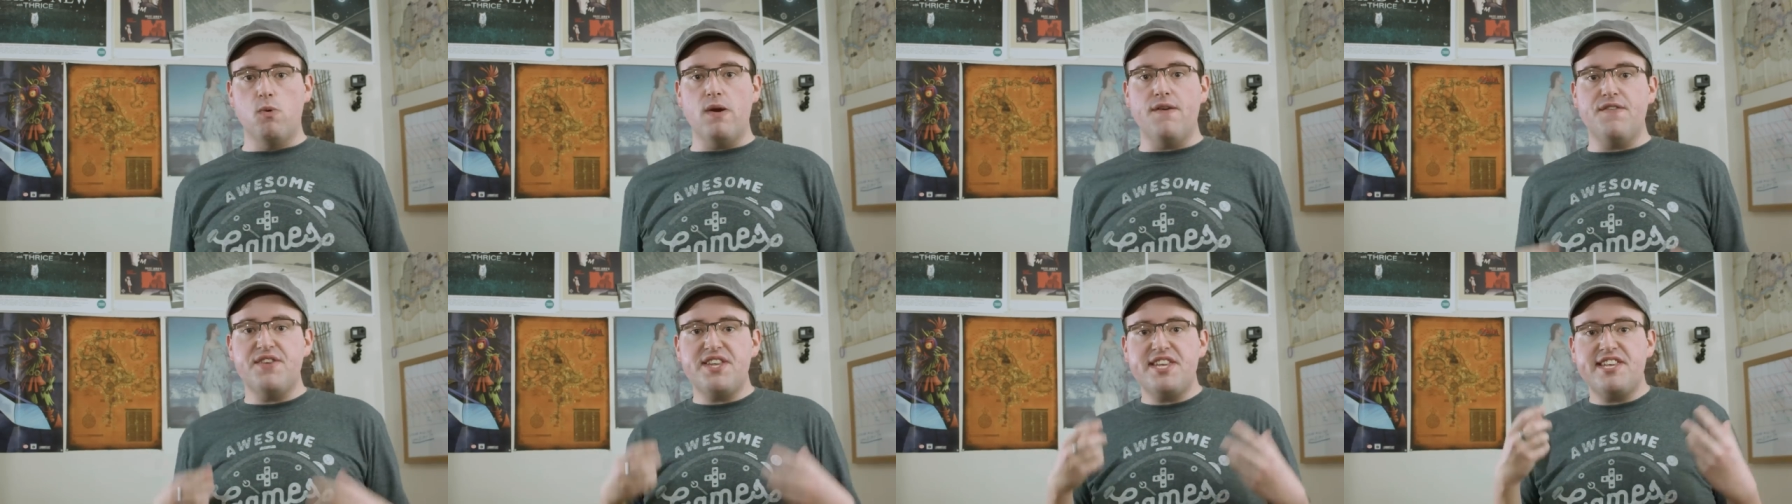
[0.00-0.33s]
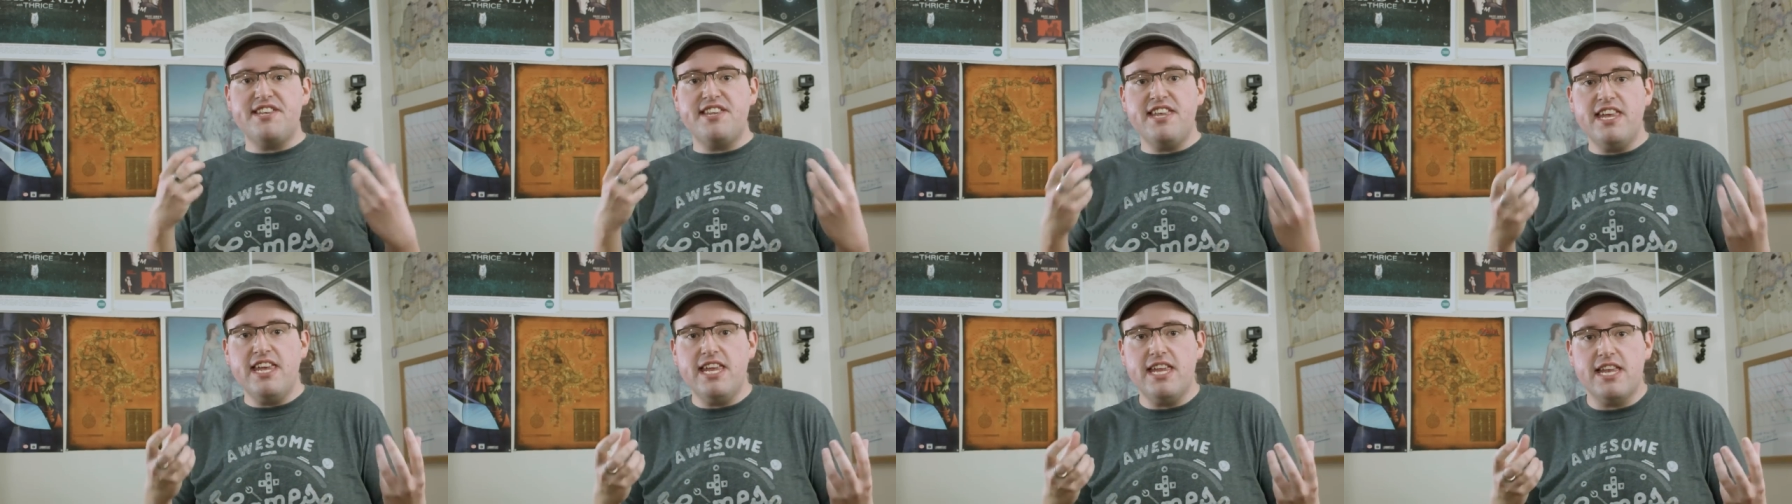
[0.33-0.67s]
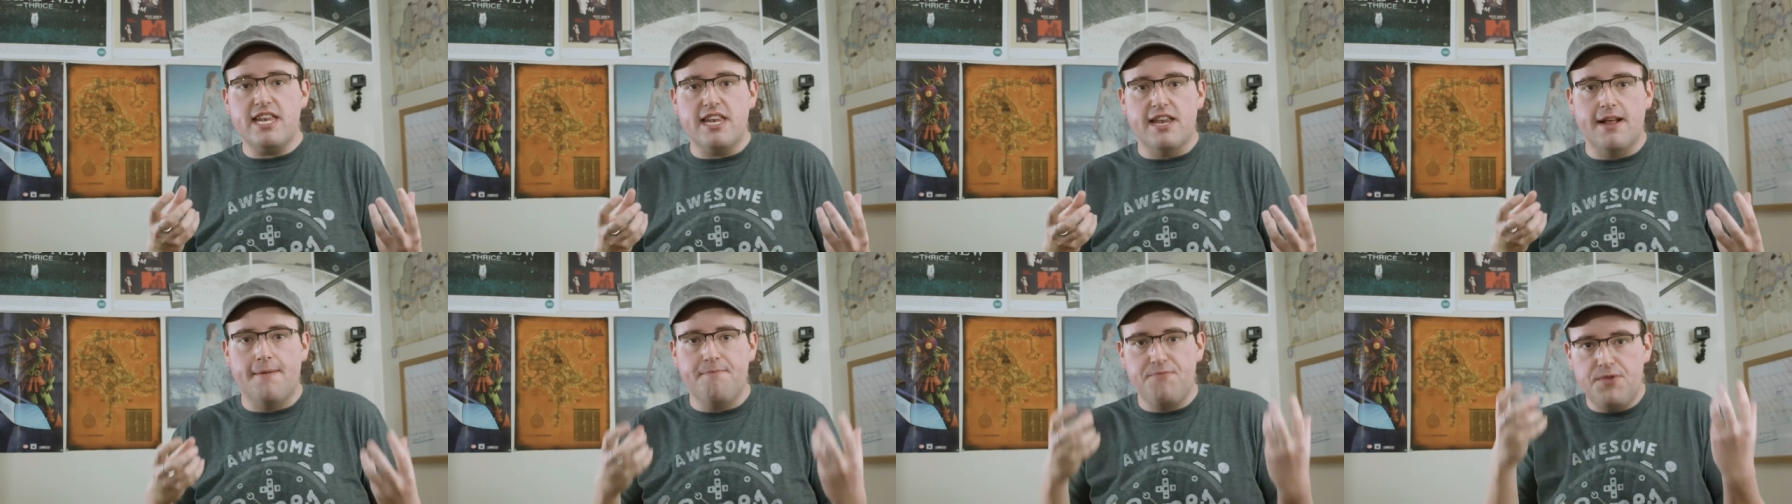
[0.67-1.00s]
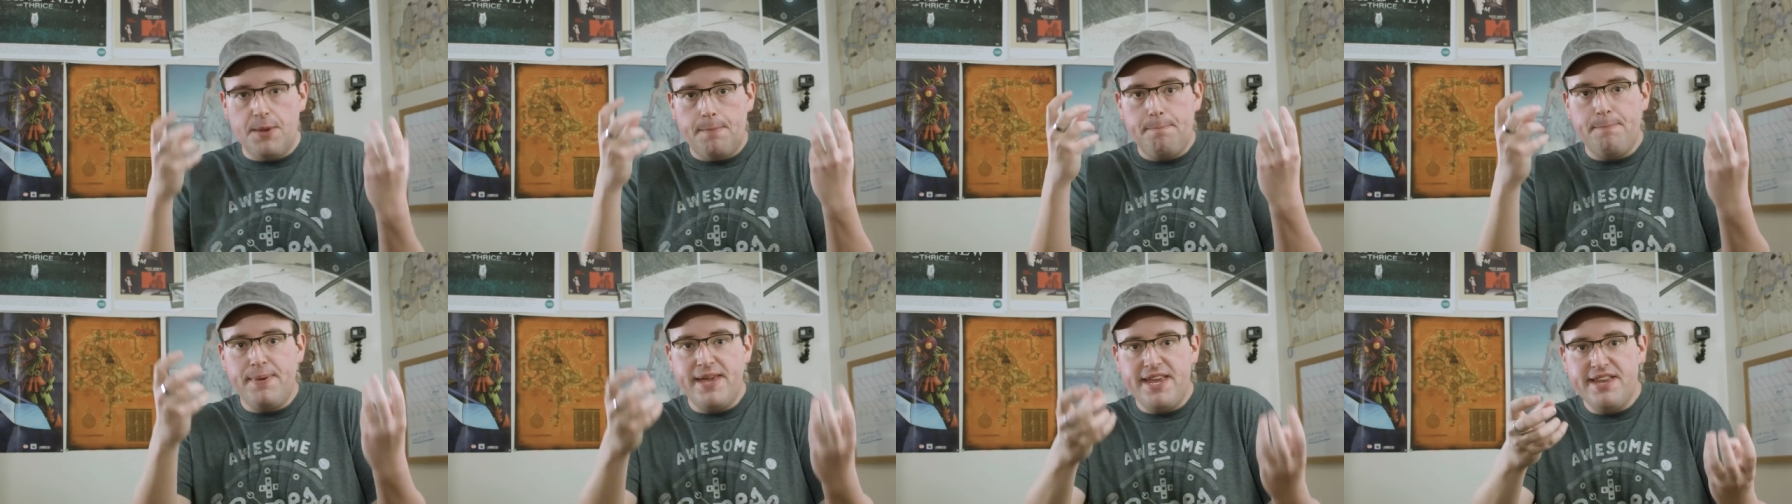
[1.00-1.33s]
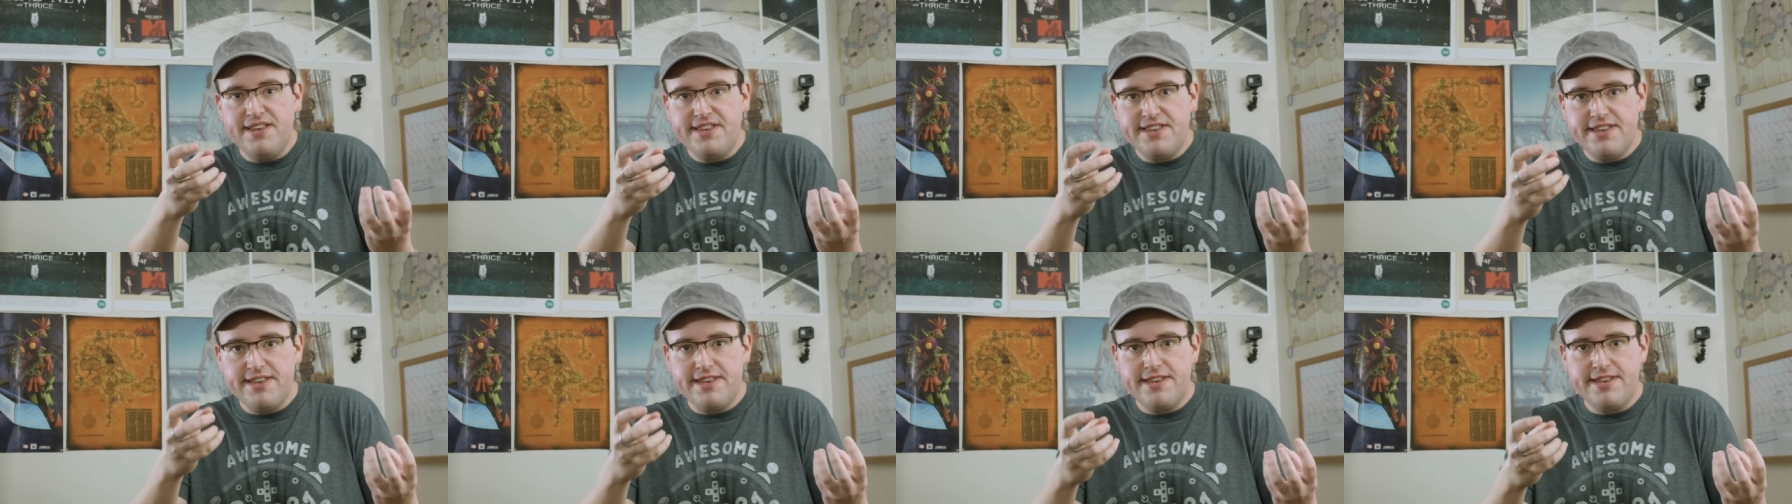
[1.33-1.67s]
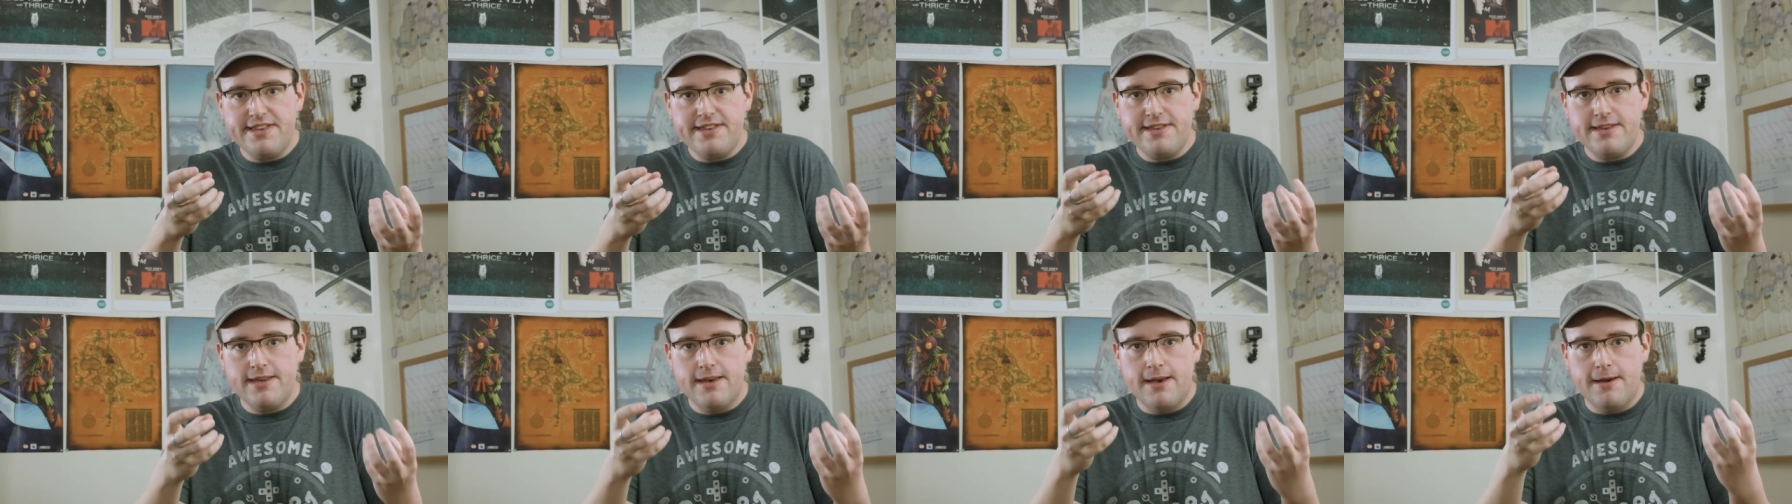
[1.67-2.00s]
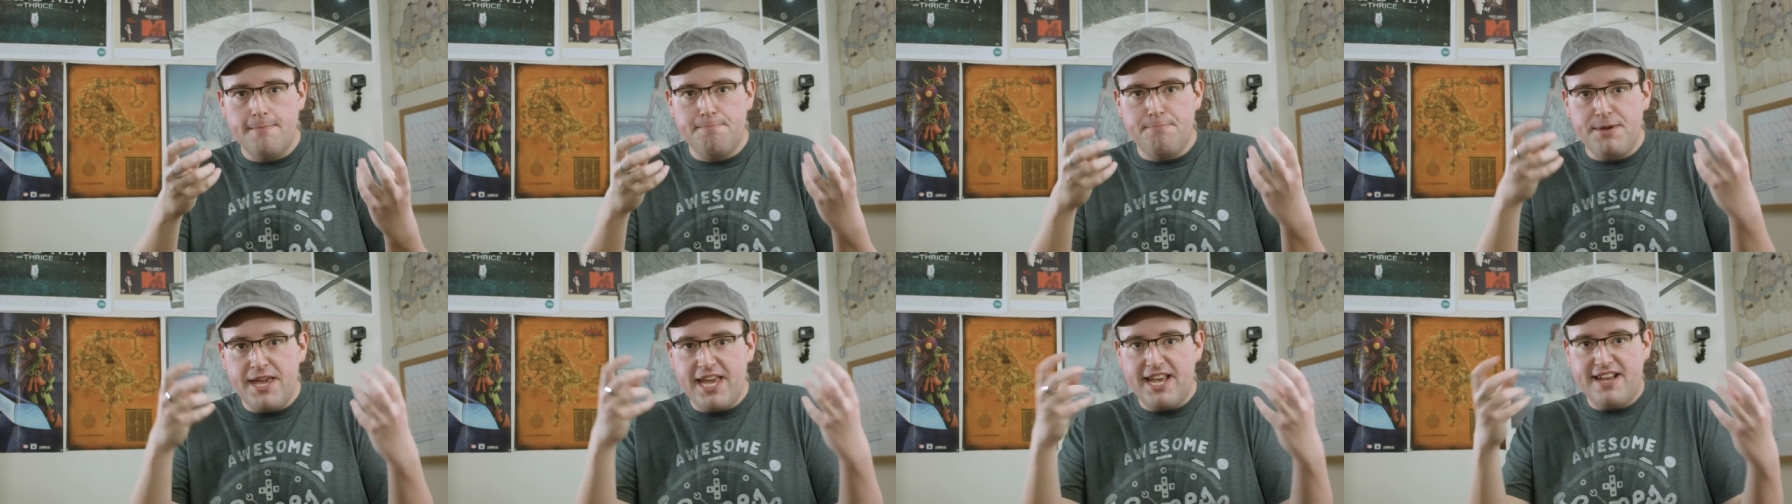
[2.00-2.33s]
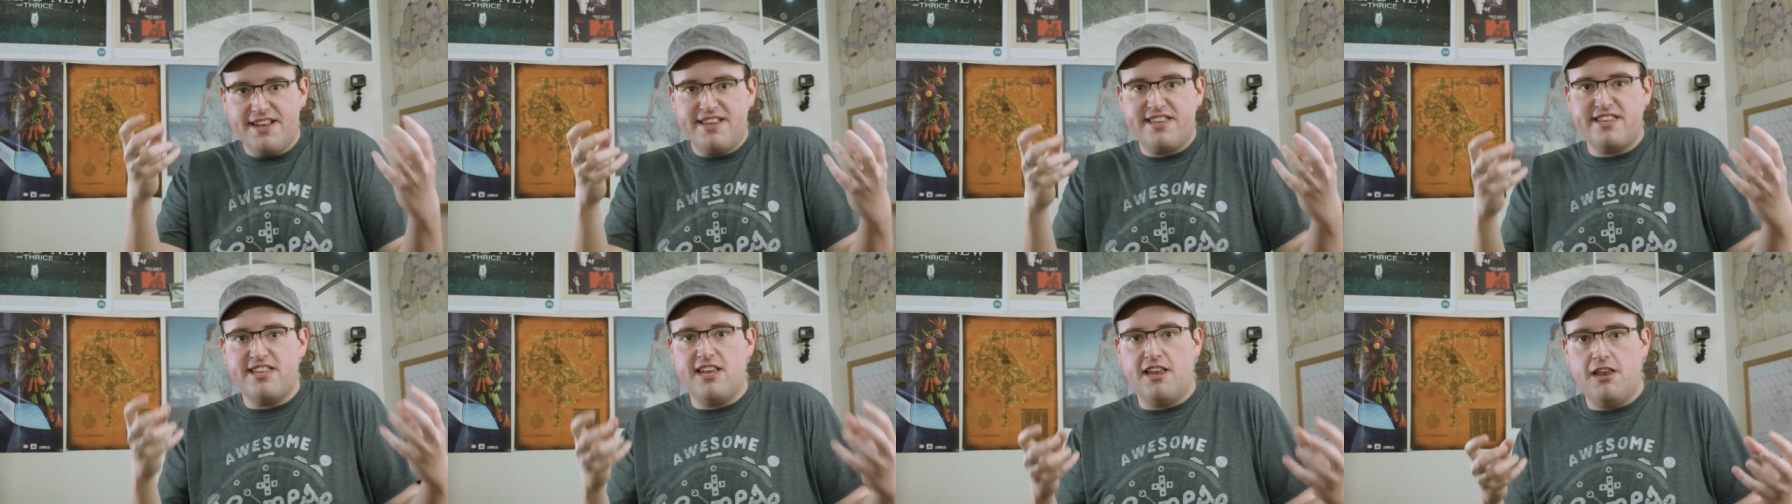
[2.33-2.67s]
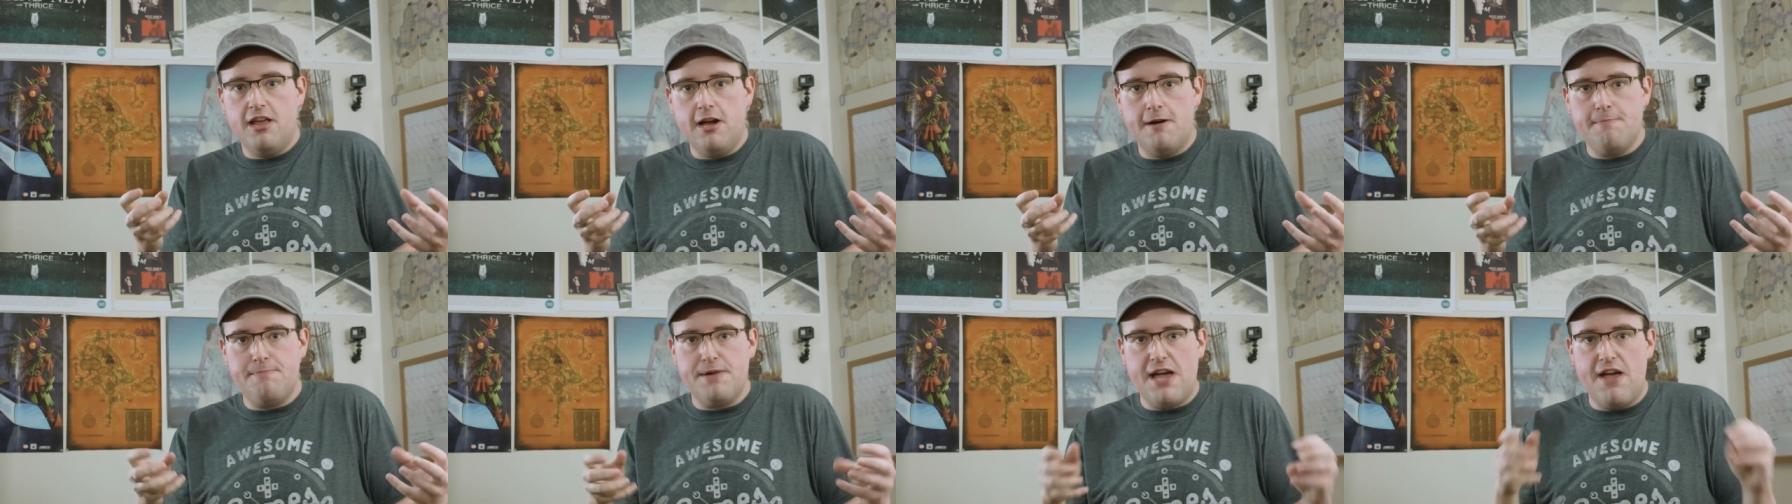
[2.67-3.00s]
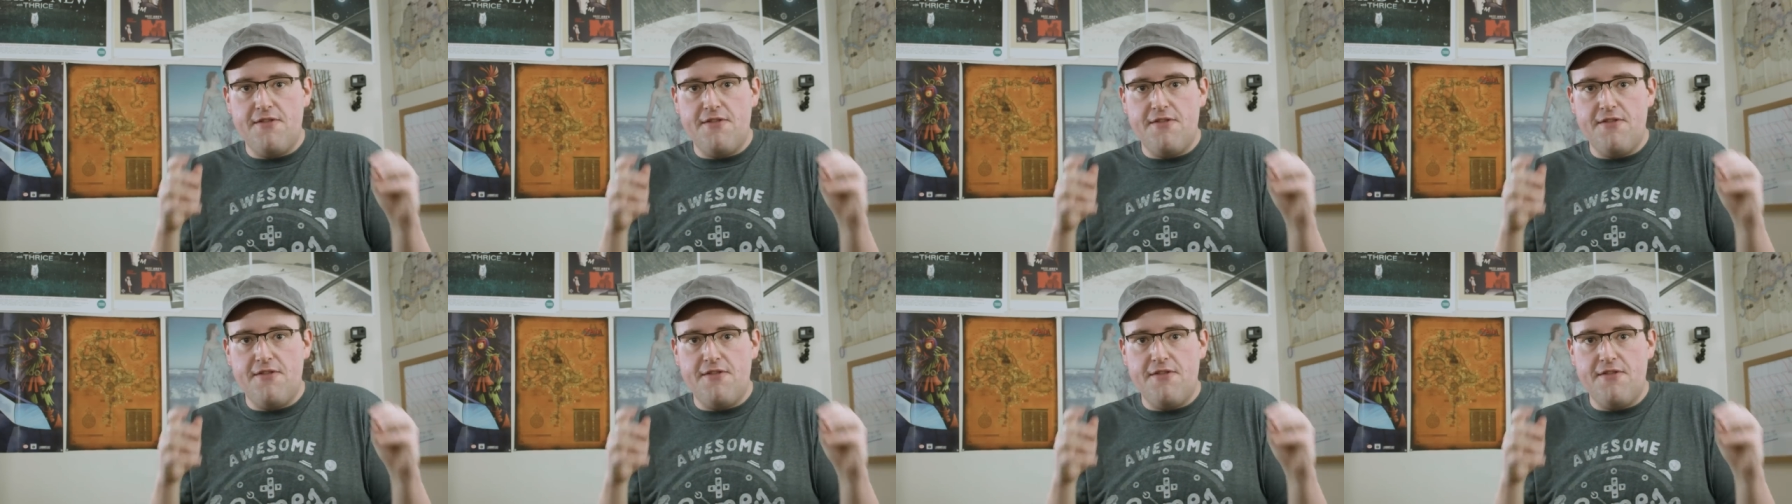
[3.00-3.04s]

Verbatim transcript: We've seen the pieces being set up,